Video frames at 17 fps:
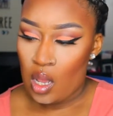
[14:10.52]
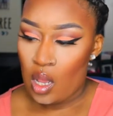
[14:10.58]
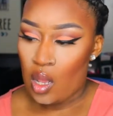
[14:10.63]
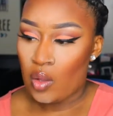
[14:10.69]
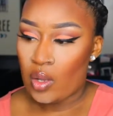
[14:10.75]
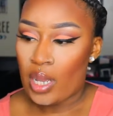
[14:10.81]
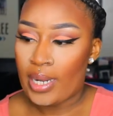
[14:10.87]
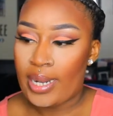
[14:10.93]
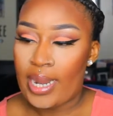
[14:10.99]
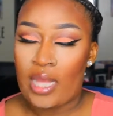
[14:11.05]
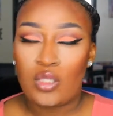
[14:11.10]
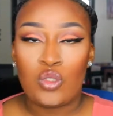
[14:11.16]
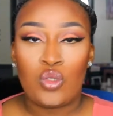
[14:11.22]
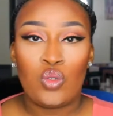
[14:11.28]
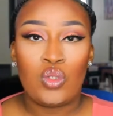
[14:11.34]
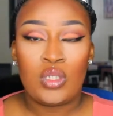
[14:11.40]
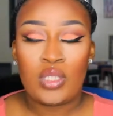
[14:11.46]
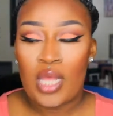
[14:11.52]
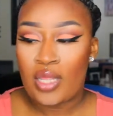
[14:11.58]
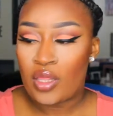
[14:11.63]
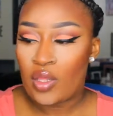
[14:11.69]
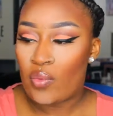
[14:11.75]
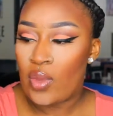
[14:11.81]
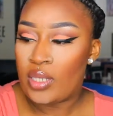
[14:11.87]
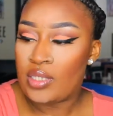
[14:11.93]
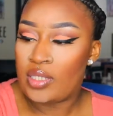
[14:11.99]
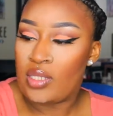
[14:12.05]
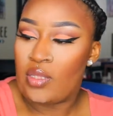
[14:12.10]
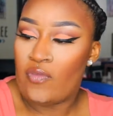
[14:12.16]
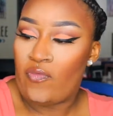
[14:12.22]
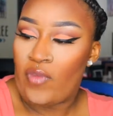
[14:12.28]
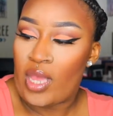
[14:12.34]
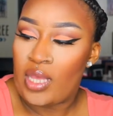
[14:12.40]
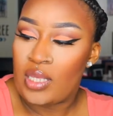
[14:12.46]
Okay, now to set the rest of the
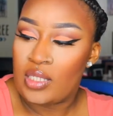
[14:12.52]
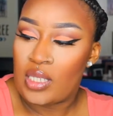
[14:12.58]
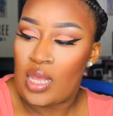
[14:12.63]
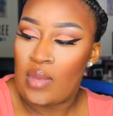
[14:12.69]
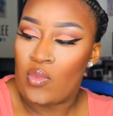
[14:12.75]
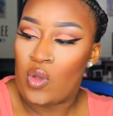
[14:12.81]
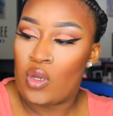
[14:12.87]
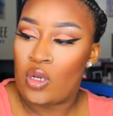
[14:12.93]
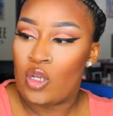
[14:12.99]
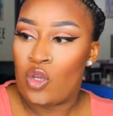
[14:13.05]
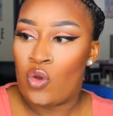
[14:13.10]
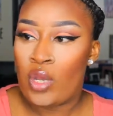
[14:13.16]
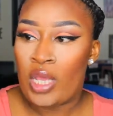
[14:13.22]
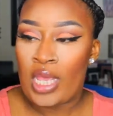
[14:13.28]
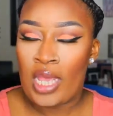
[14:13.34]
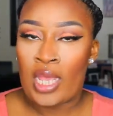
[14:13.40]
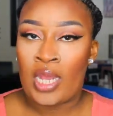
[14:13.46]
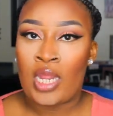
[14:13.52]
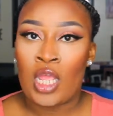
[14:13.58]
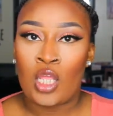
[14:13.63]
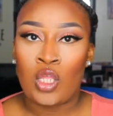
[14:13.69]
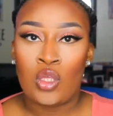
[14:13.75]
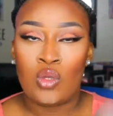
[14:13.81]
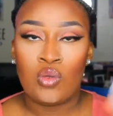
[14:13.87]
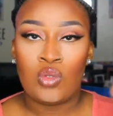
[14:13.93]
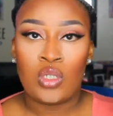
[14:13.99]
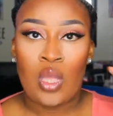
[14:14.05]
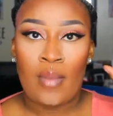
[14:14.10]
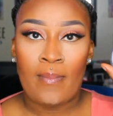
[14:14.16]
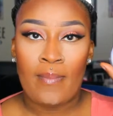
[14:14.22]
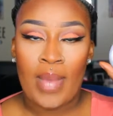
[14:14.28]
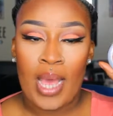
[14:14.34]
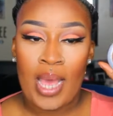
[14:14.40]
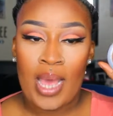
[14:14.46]
face, I'm going to go ahead and use
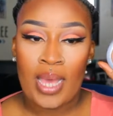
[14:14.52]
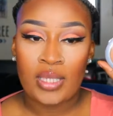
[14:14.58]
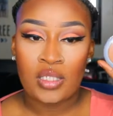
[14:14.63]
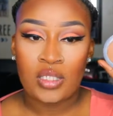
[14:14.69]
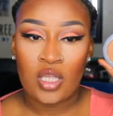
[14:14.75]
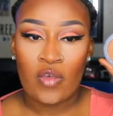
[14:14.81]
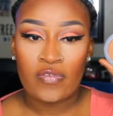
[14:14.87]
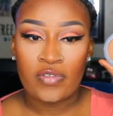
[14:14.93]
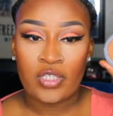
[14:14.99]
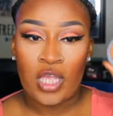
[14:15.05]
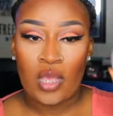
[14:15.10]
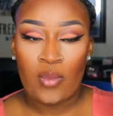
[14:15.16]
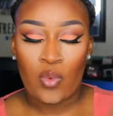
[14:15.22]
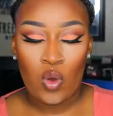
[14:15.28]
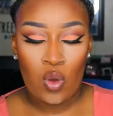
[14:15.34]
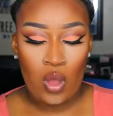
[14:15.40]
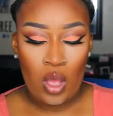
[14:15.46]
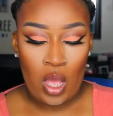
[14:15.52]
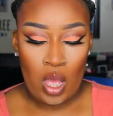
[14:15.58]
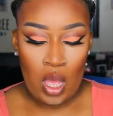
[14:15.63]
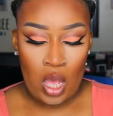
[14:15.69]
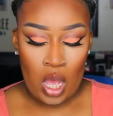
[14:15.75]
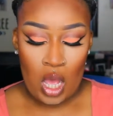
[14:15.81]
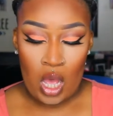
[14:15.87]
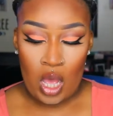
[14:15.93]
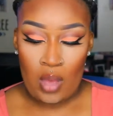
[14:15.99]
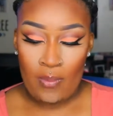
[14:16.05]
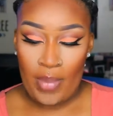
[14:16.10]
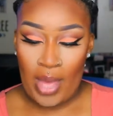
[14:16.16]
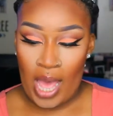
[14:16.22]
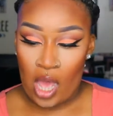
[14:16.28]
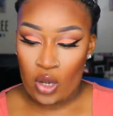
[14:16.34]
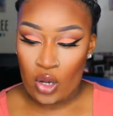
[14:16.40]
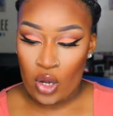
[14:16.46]
my Soft Sable
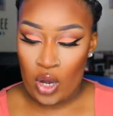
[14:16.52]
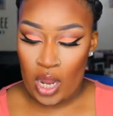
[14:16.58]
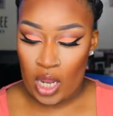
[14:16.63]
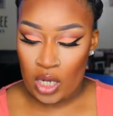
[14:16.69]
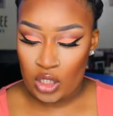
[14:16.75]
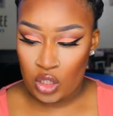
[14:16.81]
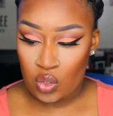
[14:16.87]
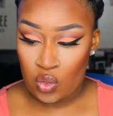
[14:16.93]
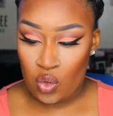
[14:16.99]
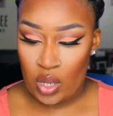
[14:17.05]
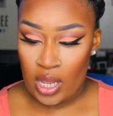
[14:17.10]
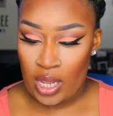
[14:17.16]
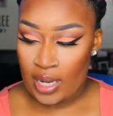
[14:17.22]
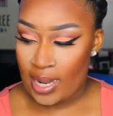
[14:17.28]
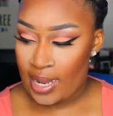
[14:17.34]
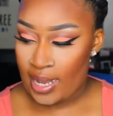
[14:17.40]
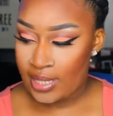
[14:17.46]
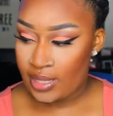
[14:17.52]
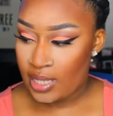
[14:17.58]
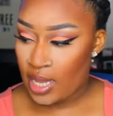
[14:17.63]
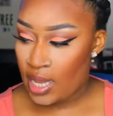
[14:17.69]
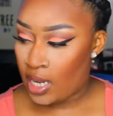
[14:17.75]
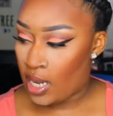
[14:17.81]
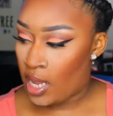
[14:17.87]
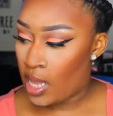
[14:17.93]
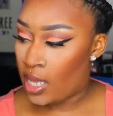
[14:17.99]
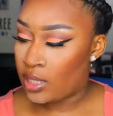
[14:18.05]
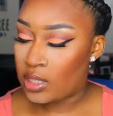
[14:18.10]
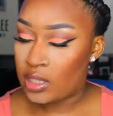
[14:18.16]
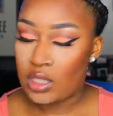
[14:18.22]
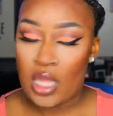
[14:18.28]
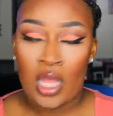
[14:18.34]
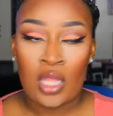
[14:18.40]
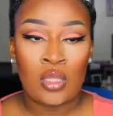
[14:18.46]
powder and just go ahead, like I said, and
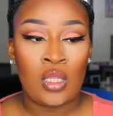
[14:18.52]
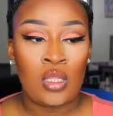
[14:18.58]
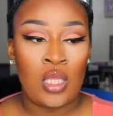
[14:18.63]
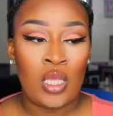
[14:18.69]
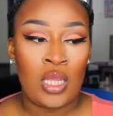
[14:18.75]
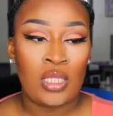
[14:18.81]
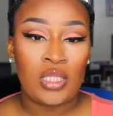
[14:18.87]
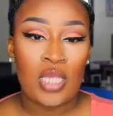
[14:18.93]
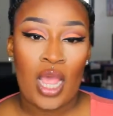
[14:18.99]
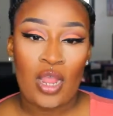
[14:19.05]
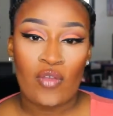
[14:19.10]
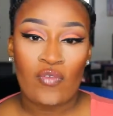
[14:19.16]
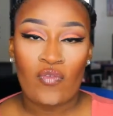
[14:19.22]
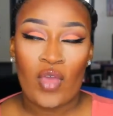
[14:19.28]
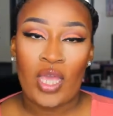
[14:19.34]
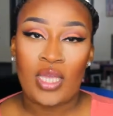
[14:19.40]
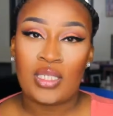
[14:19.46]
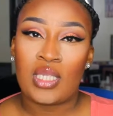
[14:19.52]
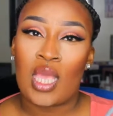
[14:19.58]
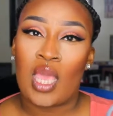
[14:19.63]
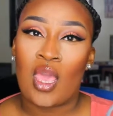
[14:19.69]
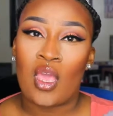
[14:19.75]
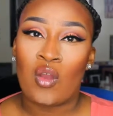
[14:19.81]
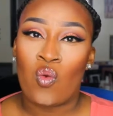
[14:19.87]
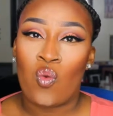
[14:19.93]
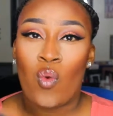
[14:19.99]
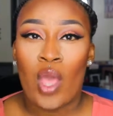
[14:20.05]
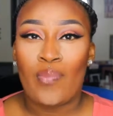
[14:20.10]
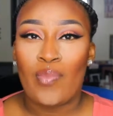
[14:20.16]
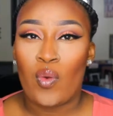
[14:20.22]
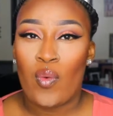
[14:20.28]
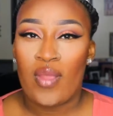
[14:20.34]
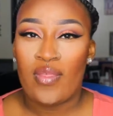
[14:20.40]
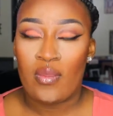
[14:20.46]
set the entire face and wipe
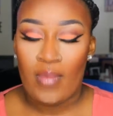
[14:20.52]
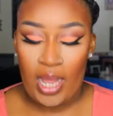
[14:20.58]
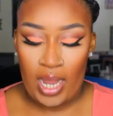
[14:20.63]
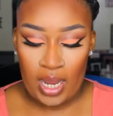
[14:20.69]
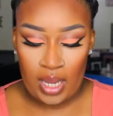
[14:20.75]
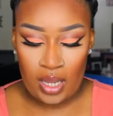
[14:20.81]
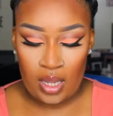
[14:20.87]
away the bake.